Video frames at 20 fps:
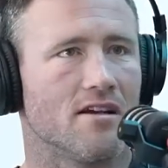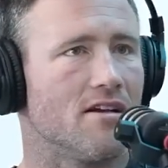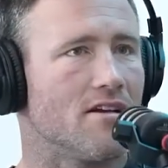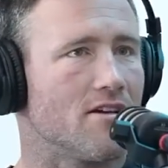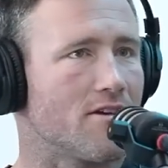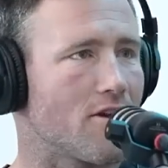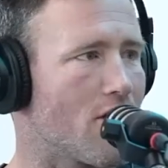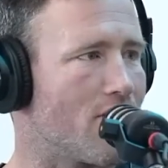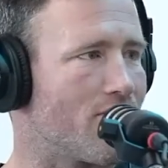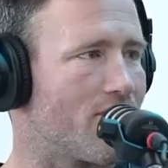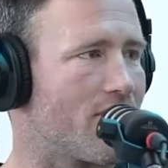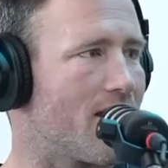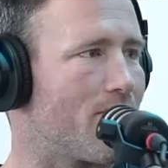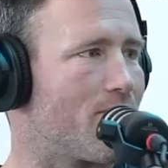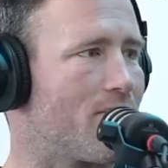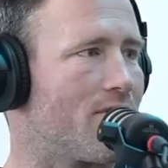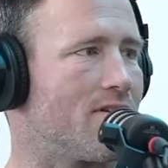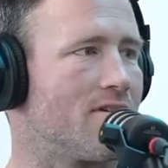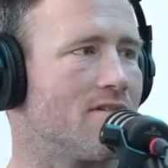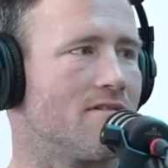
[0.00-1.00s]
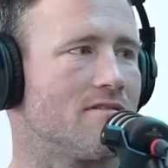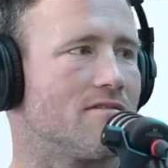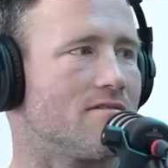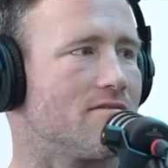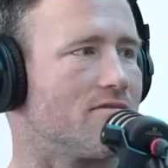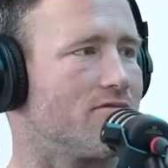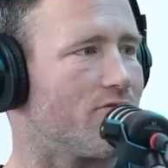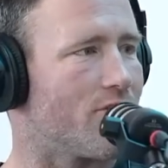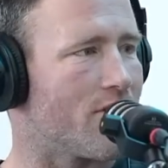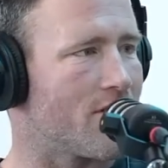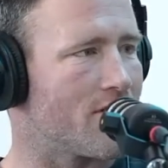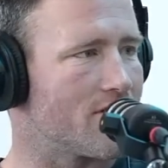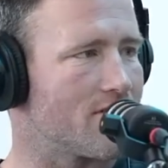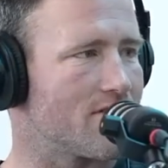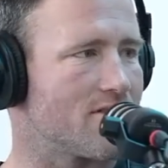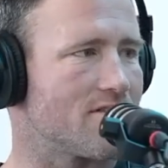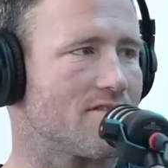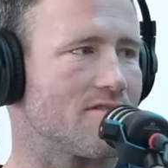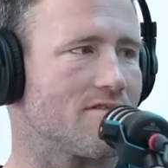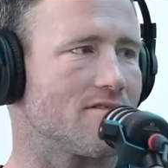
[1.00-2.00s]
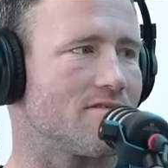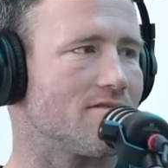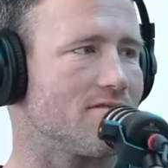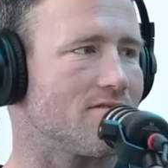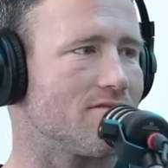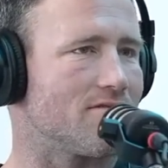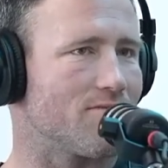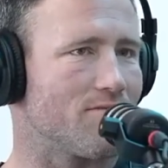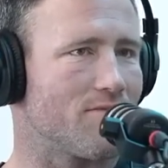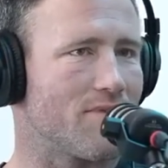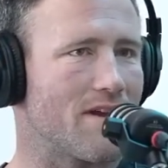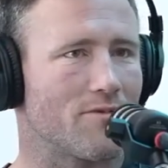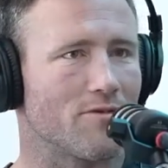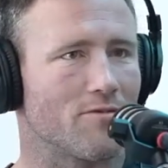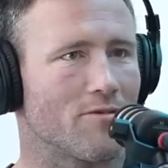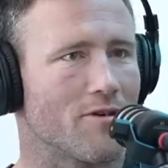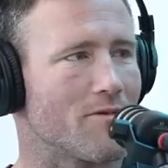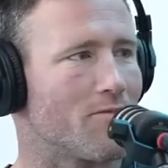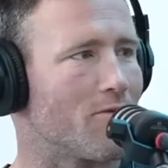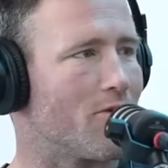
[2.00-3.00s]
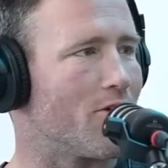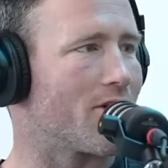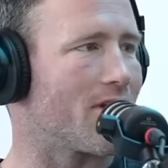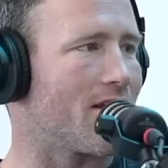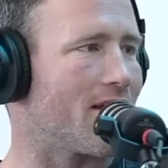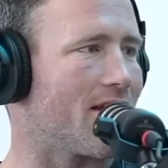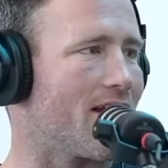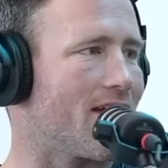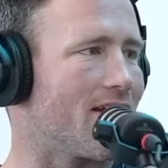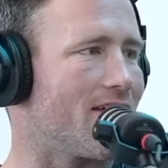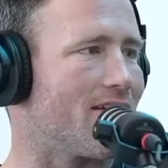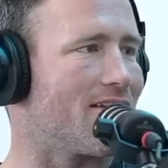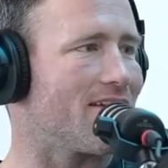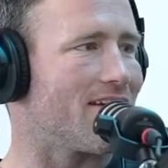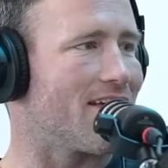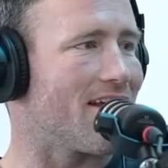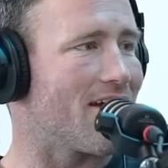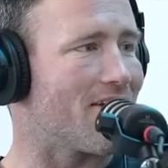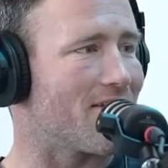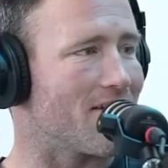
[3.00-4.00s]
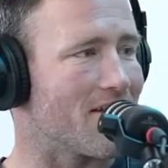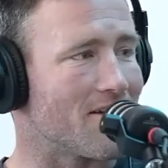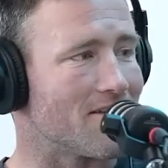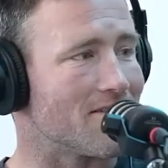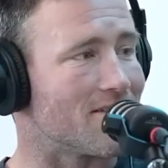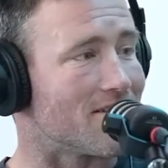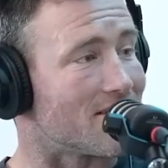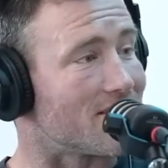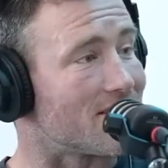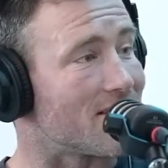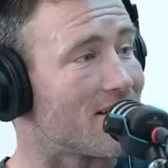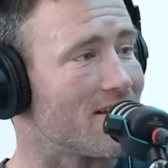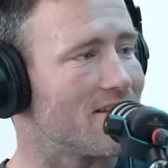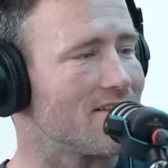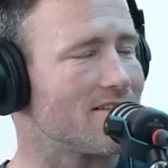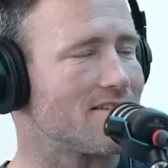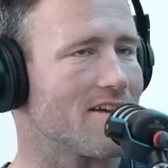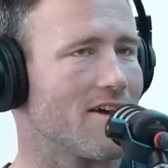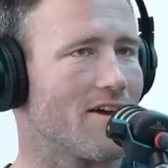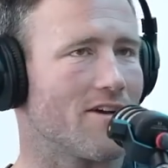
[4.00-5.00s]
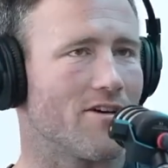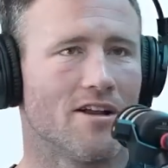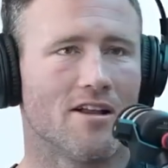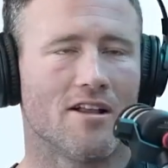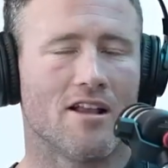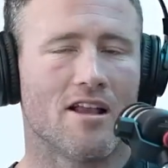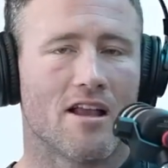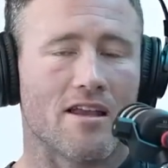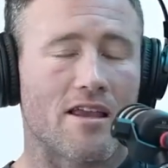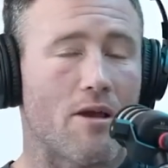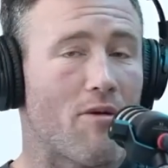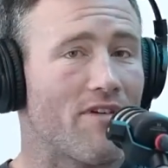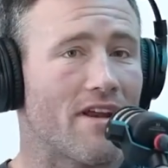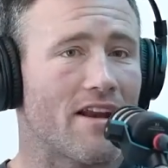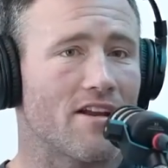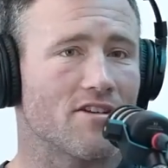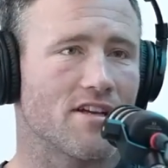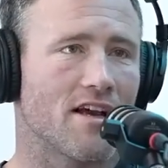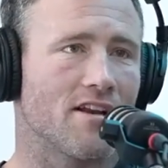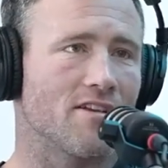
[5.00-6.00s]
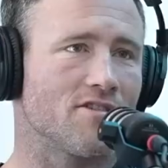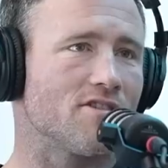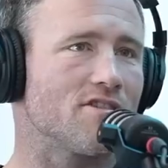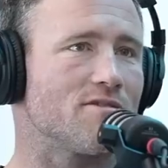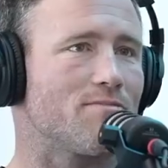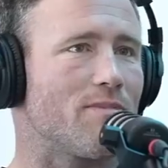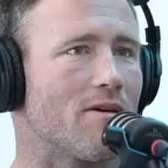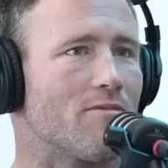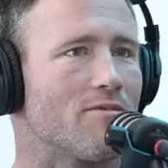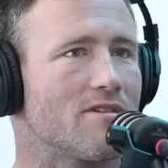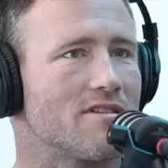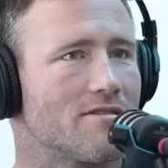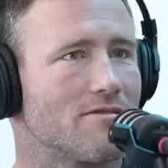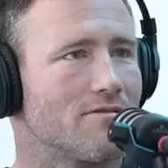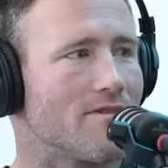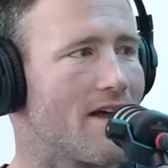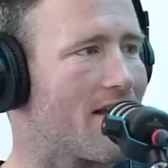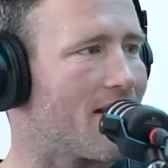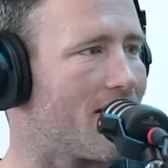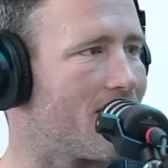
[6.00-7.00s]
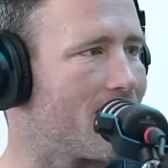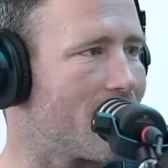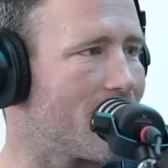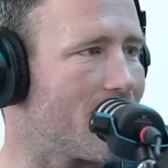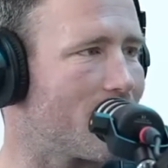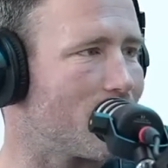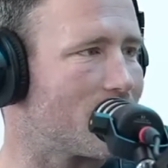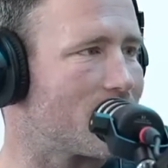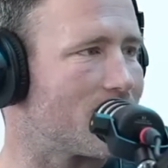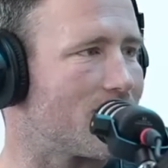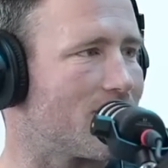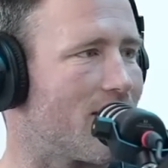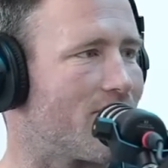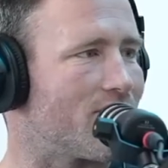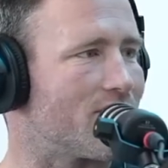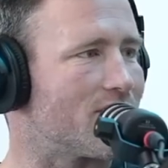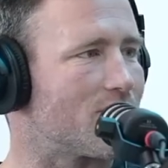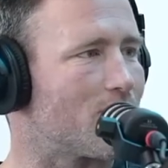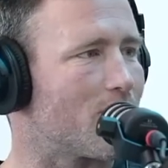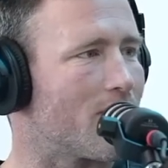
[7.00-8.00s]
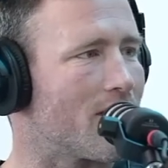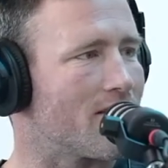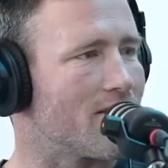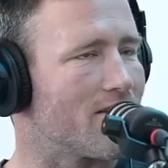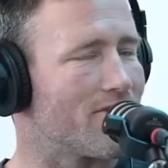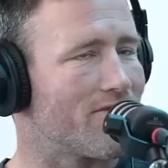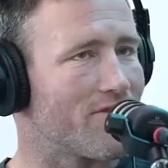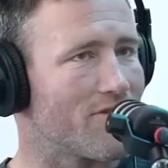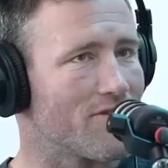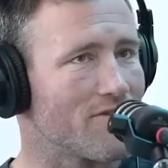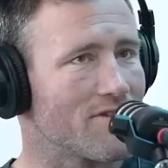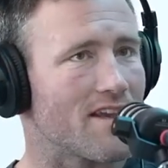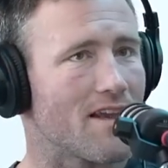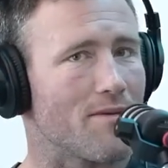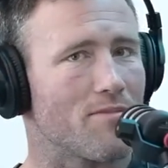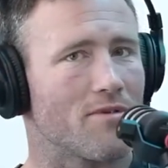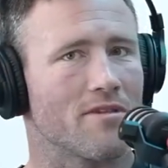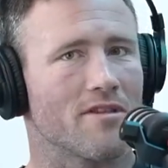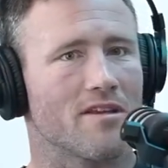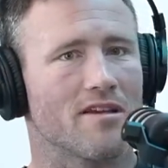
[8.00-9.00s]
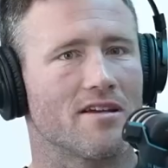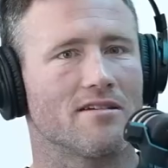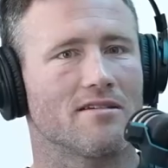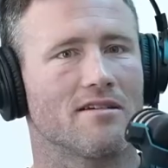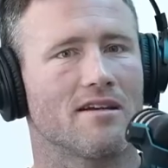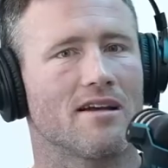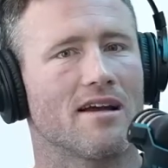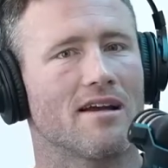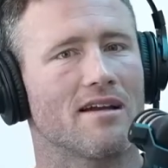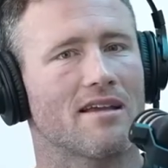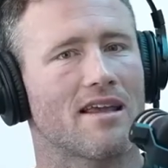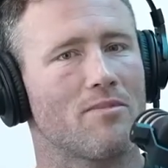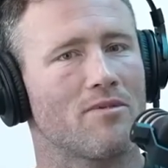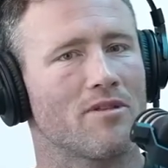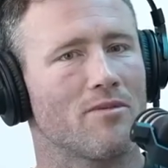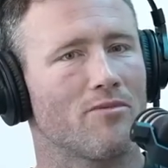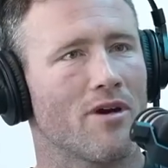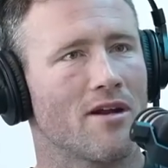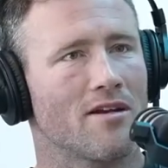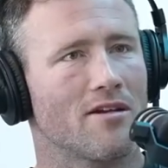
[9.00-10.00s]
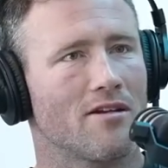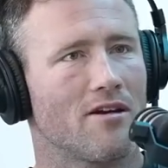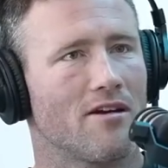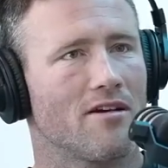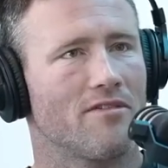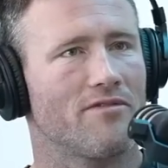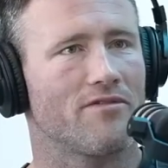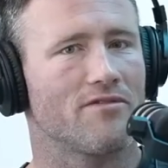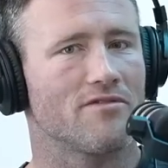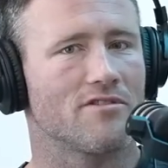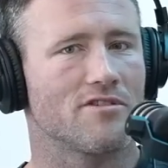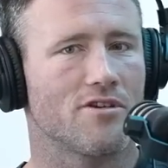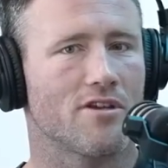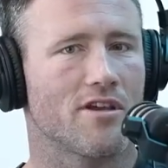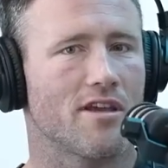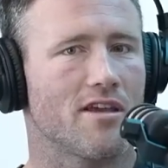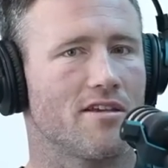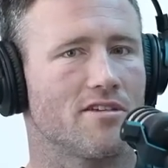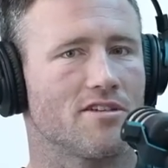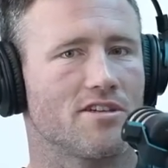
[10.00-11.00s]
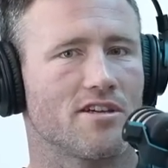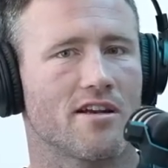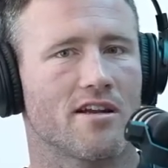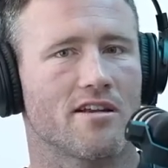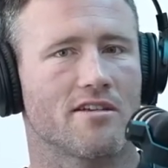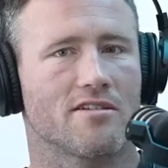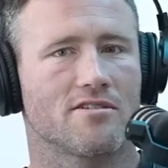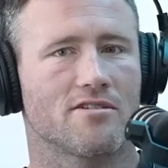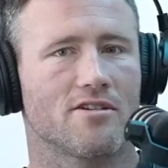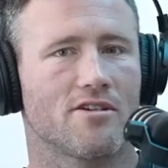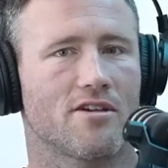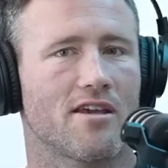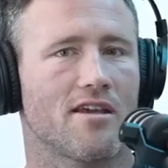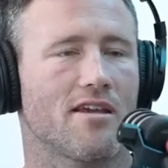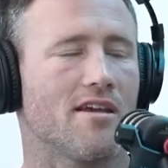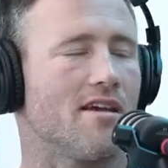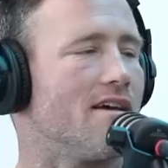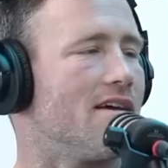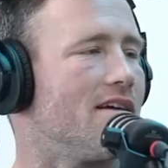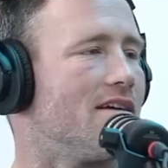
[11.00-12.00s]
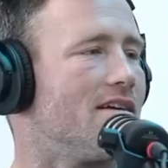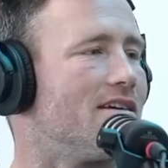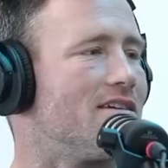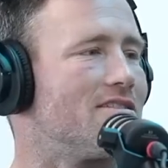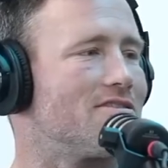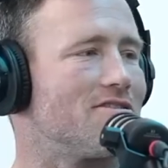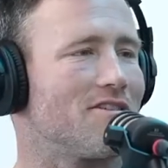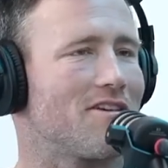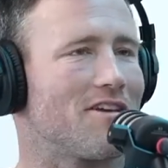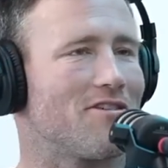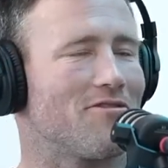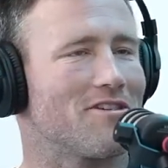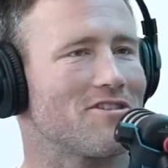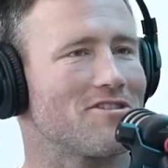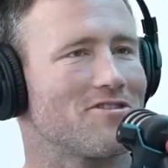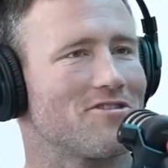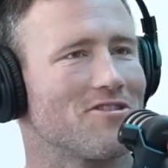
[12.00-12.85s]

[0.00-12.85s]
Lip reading: COVID happened, rents, people weren't working out in the cities. So we've had our challenges, but we're still hanging in there. We're still having a swing. The food, keeping the brand alive. Suki, shout out to Suki restaurants.